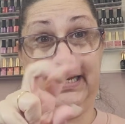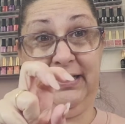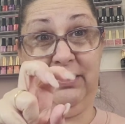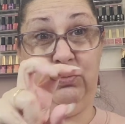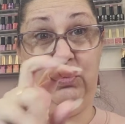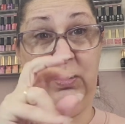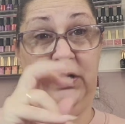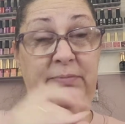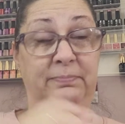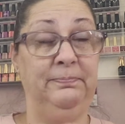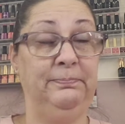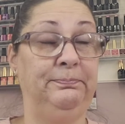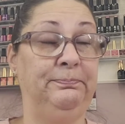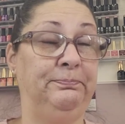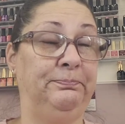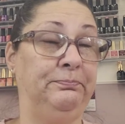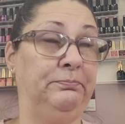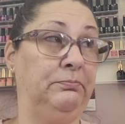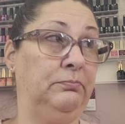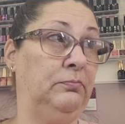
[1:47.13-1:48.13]
one.
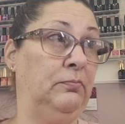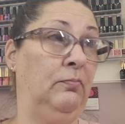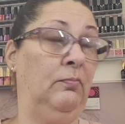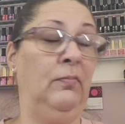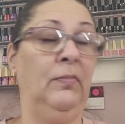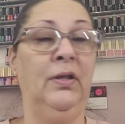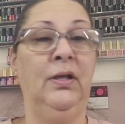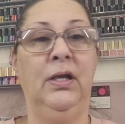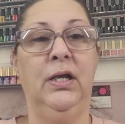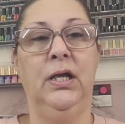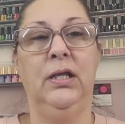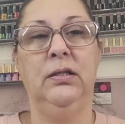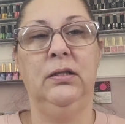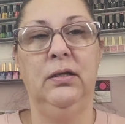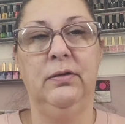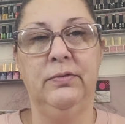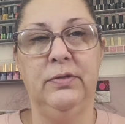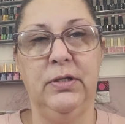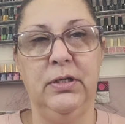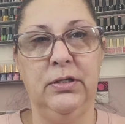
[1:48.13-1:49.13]
I
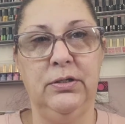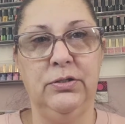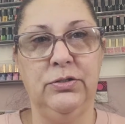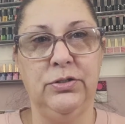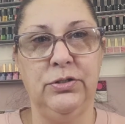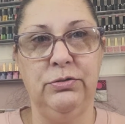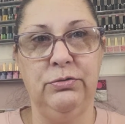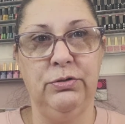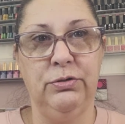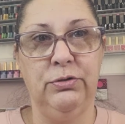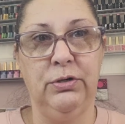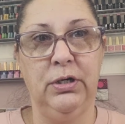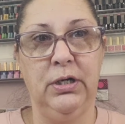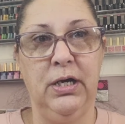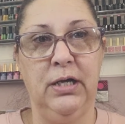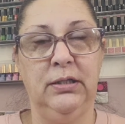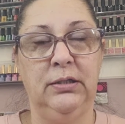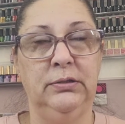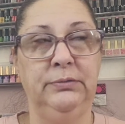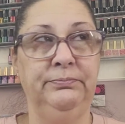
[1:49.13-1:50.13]
love that it's unicorn
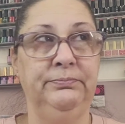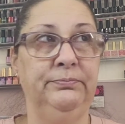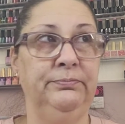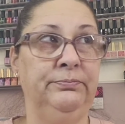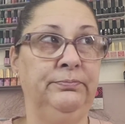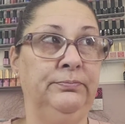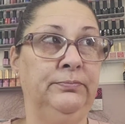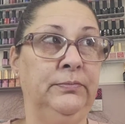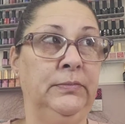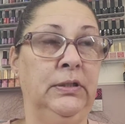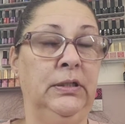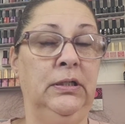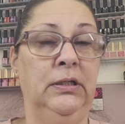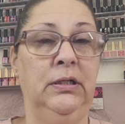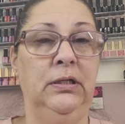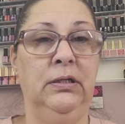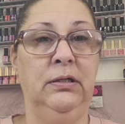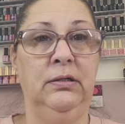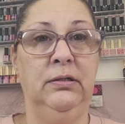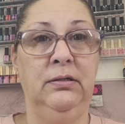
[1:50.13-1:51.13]
color.
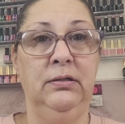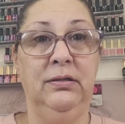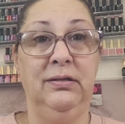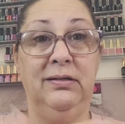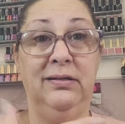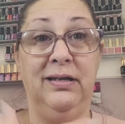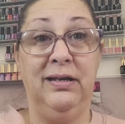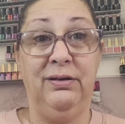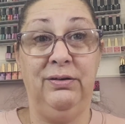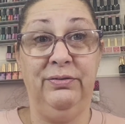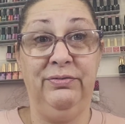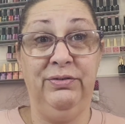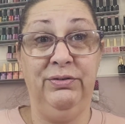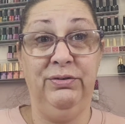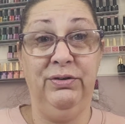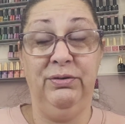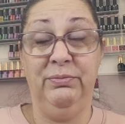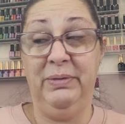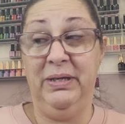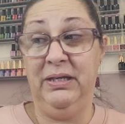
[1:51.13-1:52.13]
Now, if you
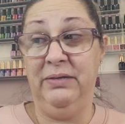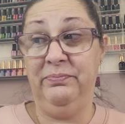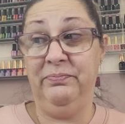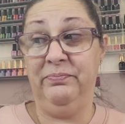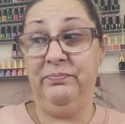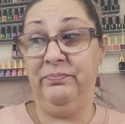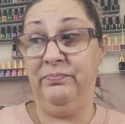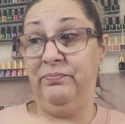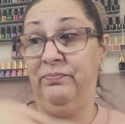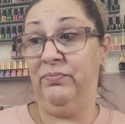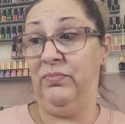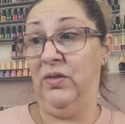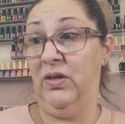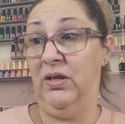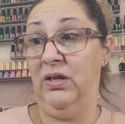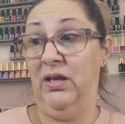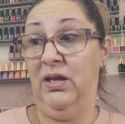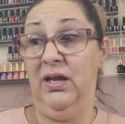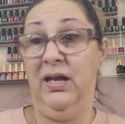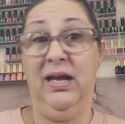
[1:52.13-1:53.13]
know me,
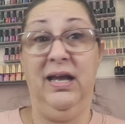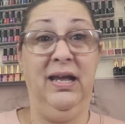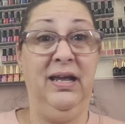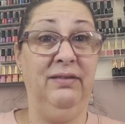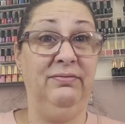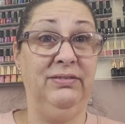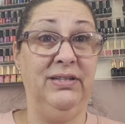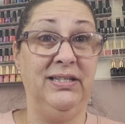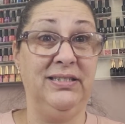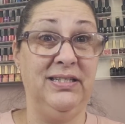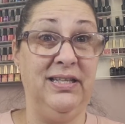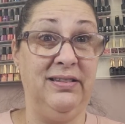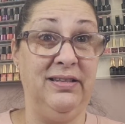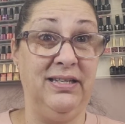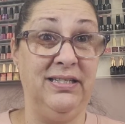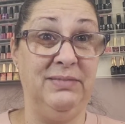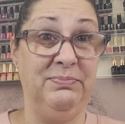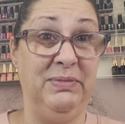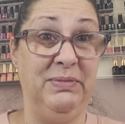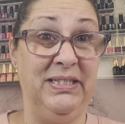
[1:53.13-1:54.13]
I have lots of
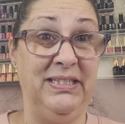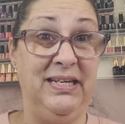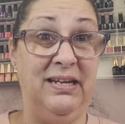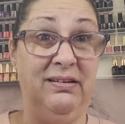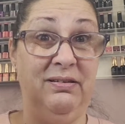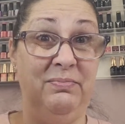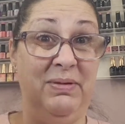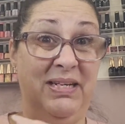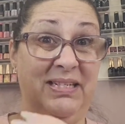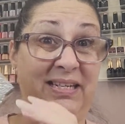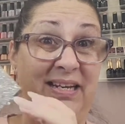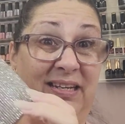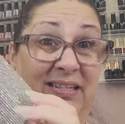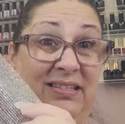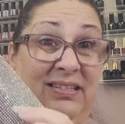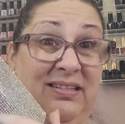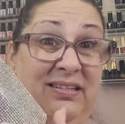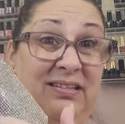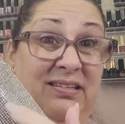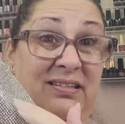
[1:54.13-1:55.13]
things blinged out on my
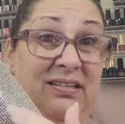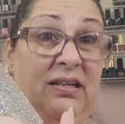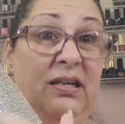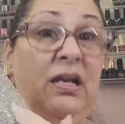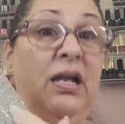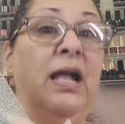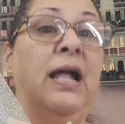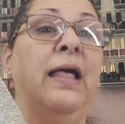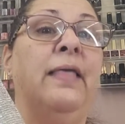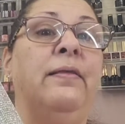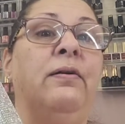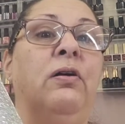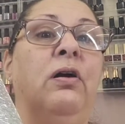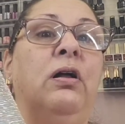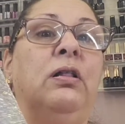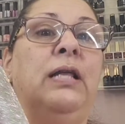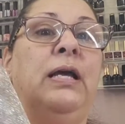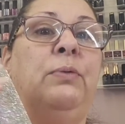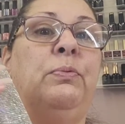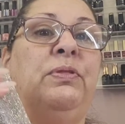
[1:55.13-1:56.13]
desk, and they're all
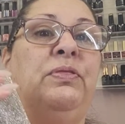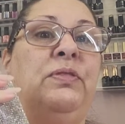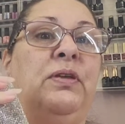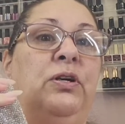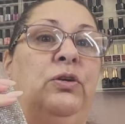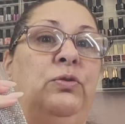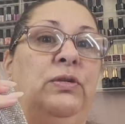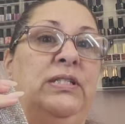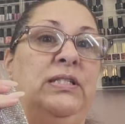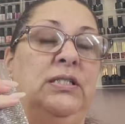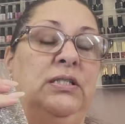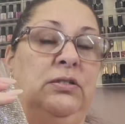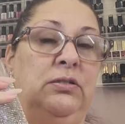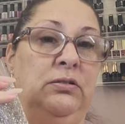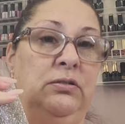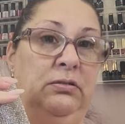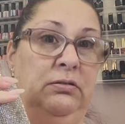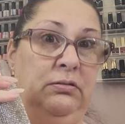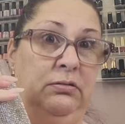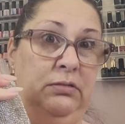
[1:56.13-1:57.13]
like with the
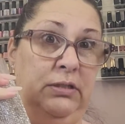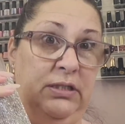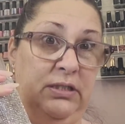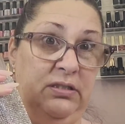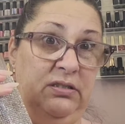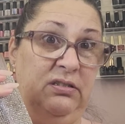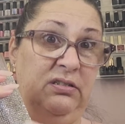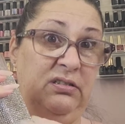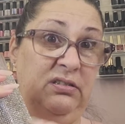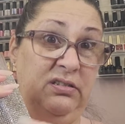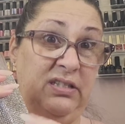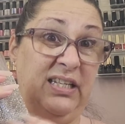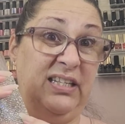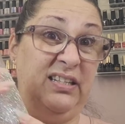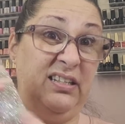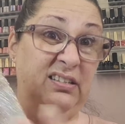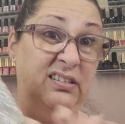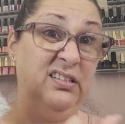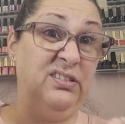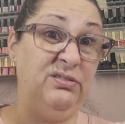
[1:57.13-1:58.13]
crystal, like the
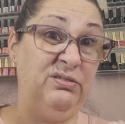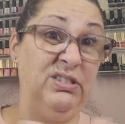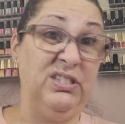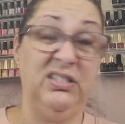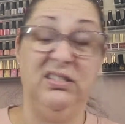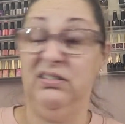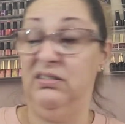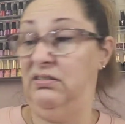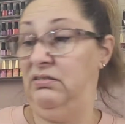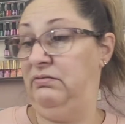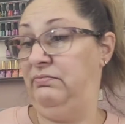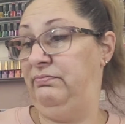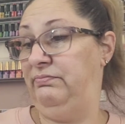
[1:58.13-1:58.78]
clear crystal.